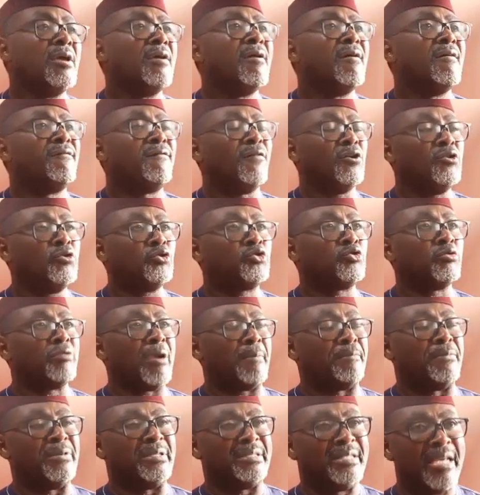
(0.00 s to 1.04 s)
For you to
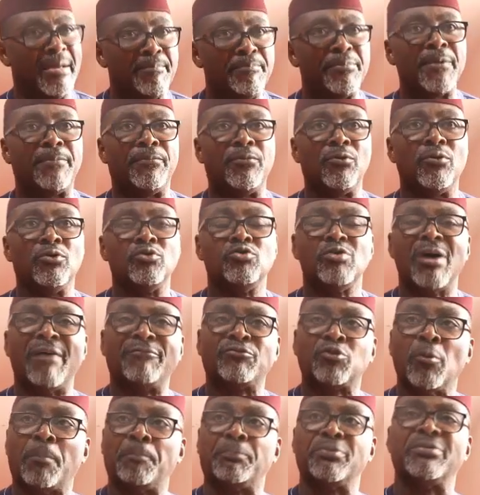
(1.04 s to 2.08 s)
represent people, you
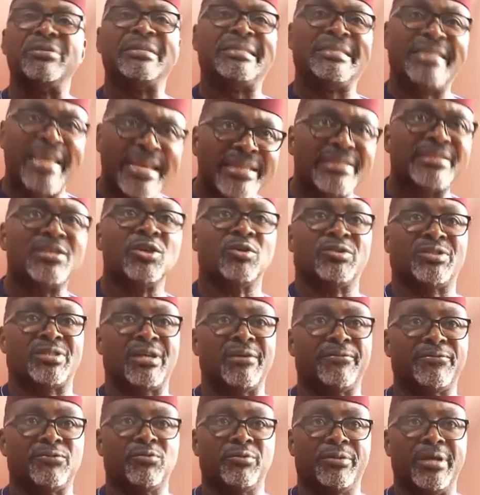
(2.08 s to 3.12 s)
have to present
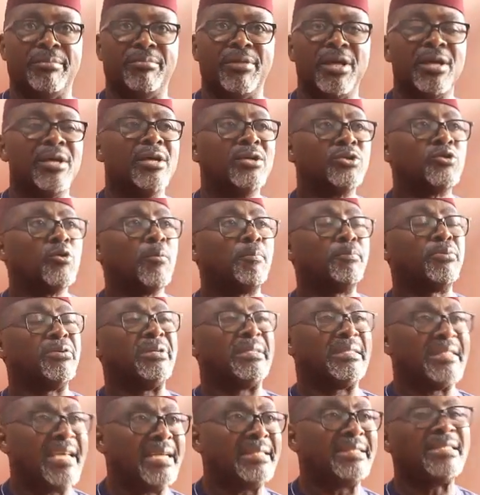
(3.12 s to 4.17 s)
yourself to them. So
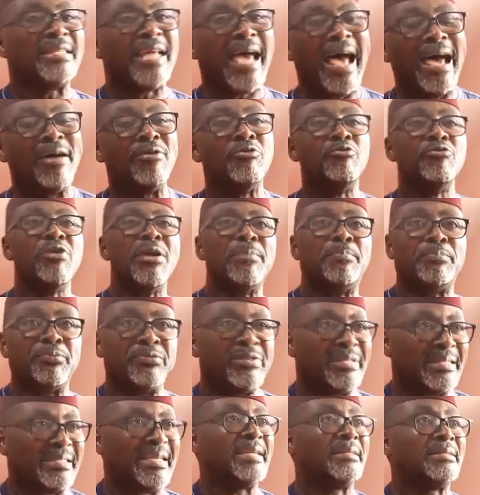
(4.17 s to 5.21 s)
presenting and
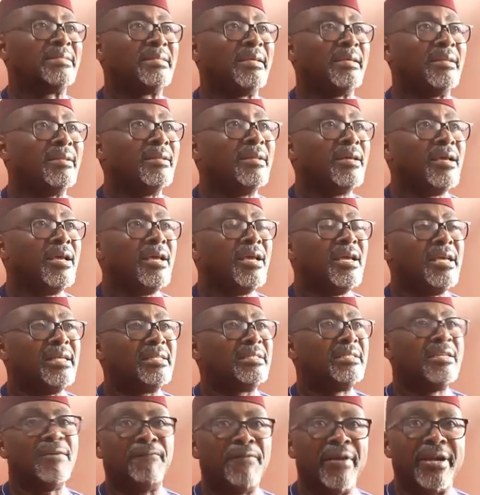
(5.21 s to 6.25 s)
representing is
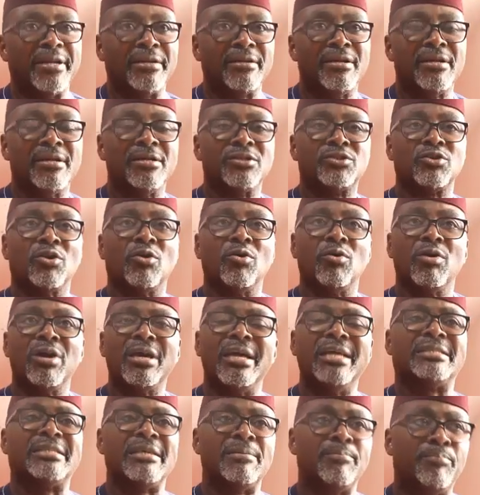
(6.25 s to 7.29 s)
different. So
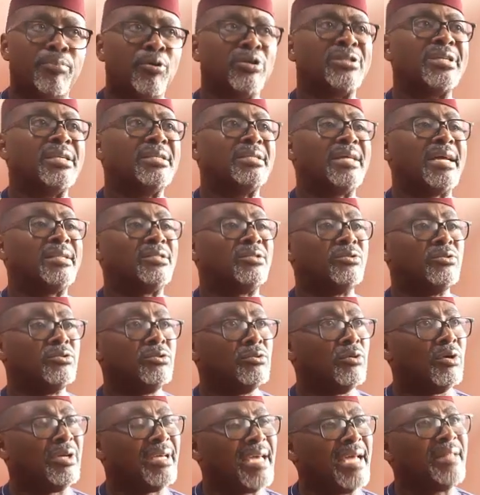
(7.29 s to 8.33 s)
it's important that
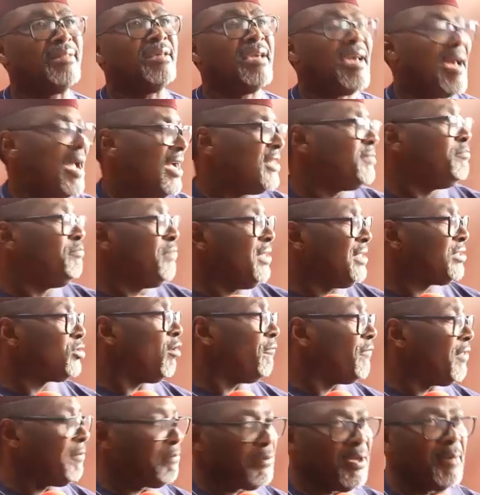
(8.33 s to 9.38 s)
you get the heartbeat
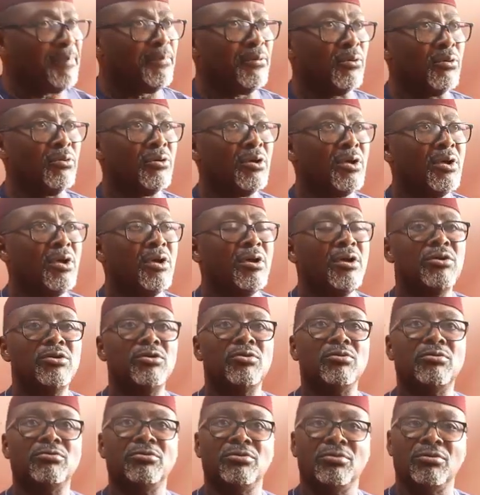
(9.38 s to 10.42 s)
of the people.
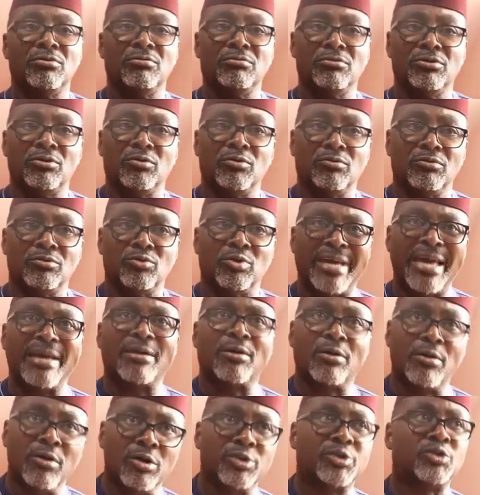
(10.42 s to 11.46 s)
You
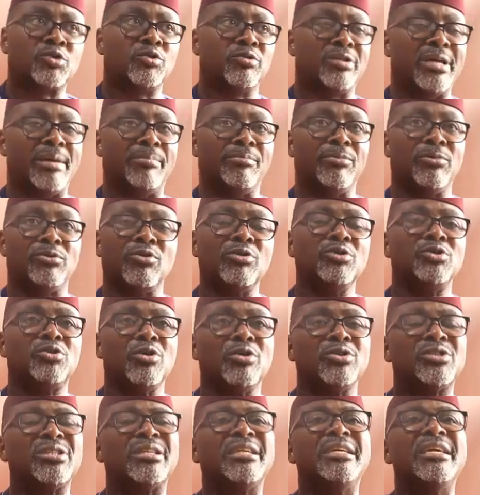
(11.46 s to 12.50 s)
get close to them. Don't
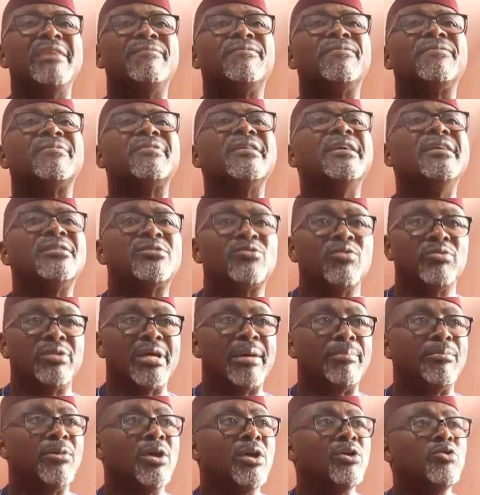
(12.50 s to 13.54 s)
just give things to
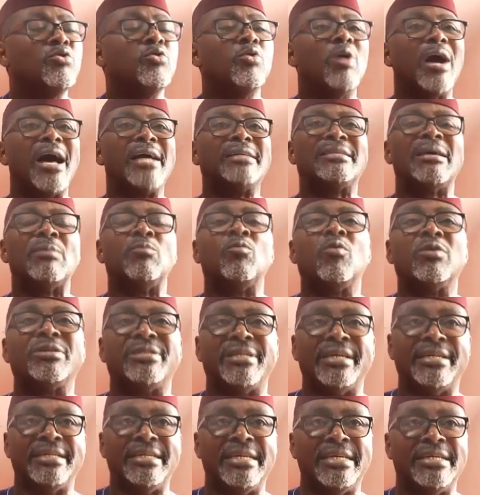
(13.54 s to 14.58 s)
them. You ask them
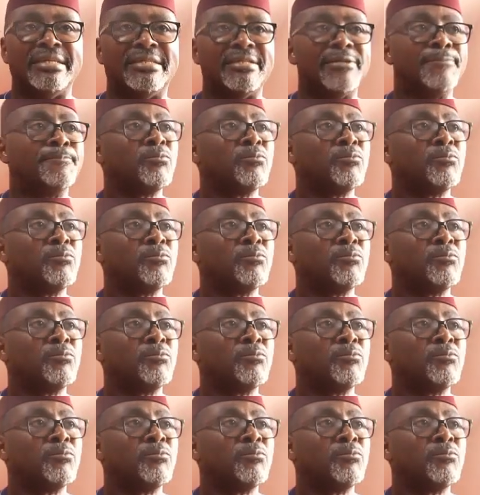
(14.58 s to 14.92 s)
what they need.